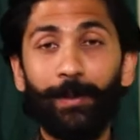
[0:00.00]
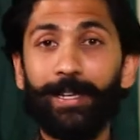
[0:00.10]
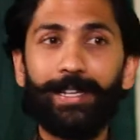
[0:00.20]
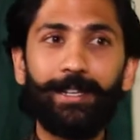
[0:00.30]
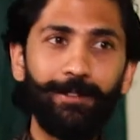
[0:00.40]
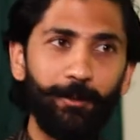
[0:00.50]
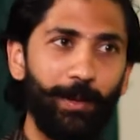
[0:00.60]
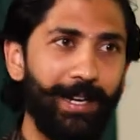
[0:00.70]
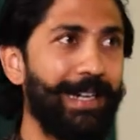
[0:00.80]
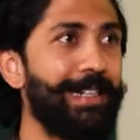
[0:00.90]
But even
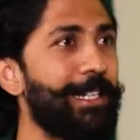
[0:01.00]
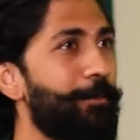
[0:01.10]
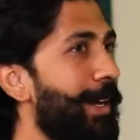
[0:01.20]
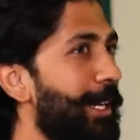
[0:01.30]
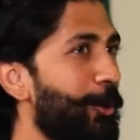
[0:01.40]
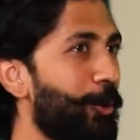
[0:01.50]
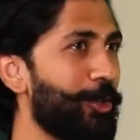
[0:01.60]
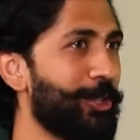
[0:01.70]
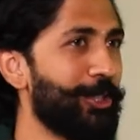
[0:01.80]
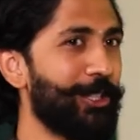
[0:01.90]
when I did my
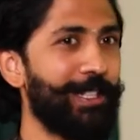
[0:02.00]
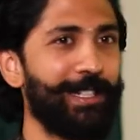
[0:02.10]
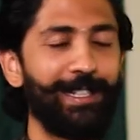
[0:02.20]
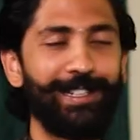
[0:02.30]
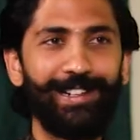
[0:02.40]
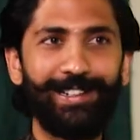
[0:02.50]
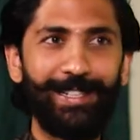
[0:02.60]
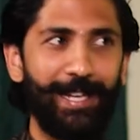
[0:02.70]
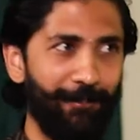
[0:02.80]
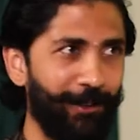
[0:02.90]
course,
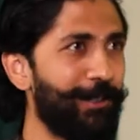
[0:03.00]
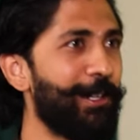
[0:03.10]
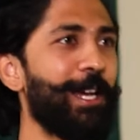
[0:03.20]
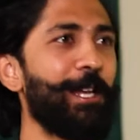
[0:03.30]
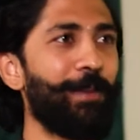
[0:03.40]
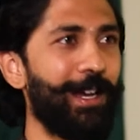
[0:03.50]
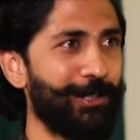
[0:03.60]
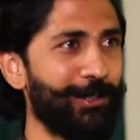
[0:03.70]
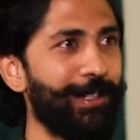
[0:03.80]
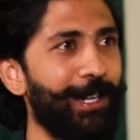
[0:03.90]
never did I
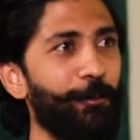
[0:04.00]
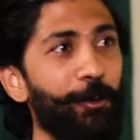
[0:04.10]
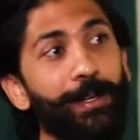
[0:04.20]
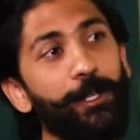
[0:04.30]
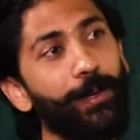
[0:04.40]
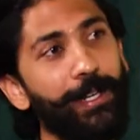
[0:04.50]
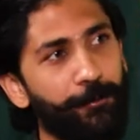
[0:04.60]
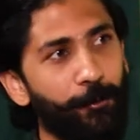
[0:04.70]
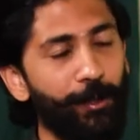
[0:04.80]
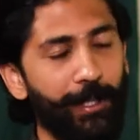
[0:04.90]
imagine that I would be doing it
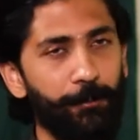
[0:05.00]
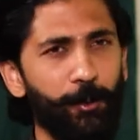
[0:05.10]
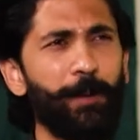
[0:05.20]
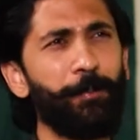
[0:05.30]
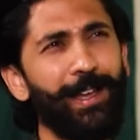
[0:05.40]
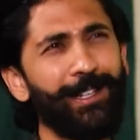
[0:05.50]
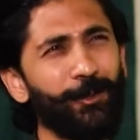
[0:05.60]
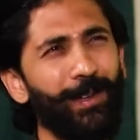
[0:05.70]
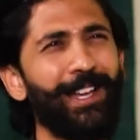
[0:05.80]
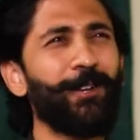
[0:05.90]
full time. So my
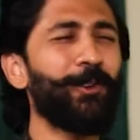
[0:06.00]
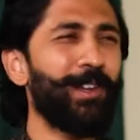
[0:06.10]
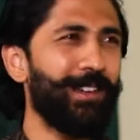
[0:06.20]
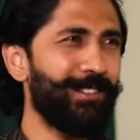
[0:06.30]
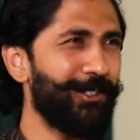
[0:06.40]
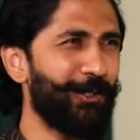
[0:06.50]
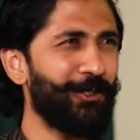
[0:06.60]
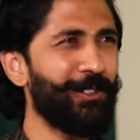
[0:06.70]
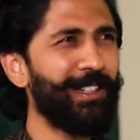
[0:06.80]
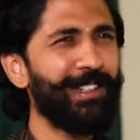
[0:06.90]
parents were like, okay, you
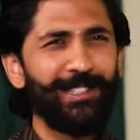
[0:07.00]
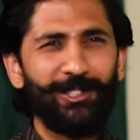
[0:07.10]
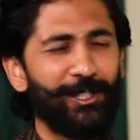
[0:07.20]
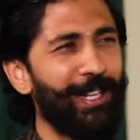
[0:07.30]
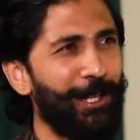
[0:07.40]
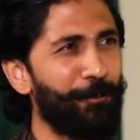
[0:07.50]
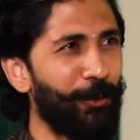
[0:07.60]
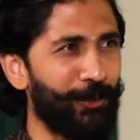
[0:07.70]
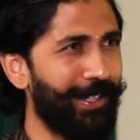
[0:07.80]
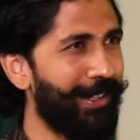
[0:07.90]
know, just like a
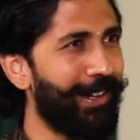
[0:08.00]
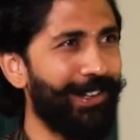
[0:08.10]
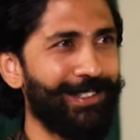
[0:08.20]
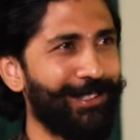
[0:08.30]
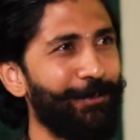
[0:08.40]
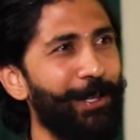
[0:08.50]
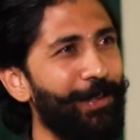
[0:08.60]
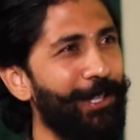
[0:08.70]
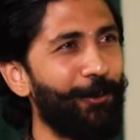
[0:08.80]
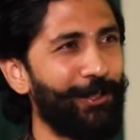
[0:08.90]
music class, or
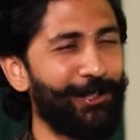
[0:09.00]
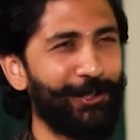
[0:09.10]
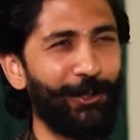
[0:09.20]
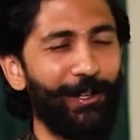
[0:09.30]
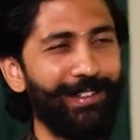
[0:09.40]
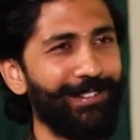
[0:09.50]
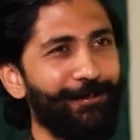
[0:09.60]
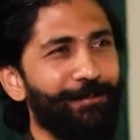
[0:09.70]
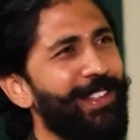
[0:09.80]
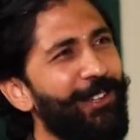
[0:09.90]
maybe he wants to
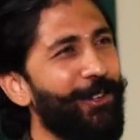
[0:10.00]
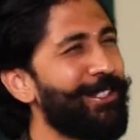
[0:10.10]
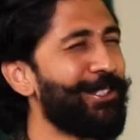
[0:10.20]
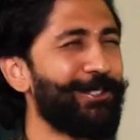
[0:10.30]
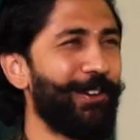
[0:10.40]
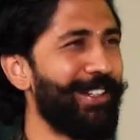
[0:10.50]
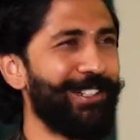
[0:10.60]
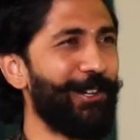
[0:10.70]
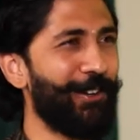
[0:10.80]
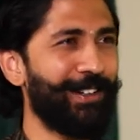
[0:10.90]
join a
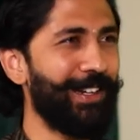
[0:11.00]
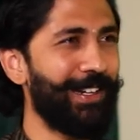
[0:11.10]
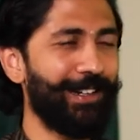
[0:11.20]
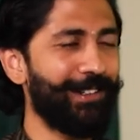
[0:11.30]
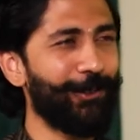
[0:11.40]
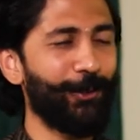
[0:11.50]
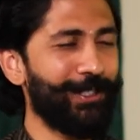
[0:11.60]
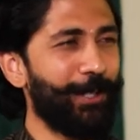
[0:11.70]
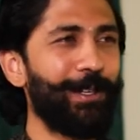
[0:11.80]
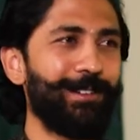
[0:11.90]
dog training
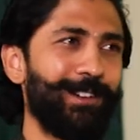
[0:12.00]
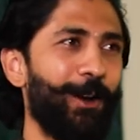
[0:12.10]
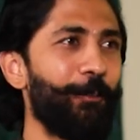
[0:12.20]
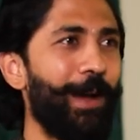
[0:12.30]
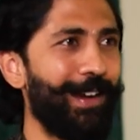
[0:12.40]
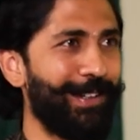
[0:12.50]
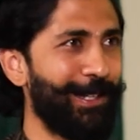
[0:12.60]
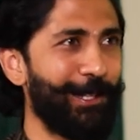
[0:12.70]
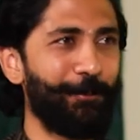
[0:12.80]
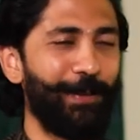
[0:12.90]
course. I mean, how bad
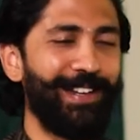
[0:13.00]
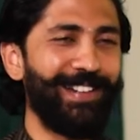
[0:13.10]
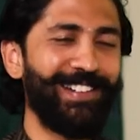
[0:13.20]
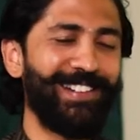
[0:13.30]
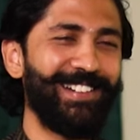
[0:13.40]
can it be?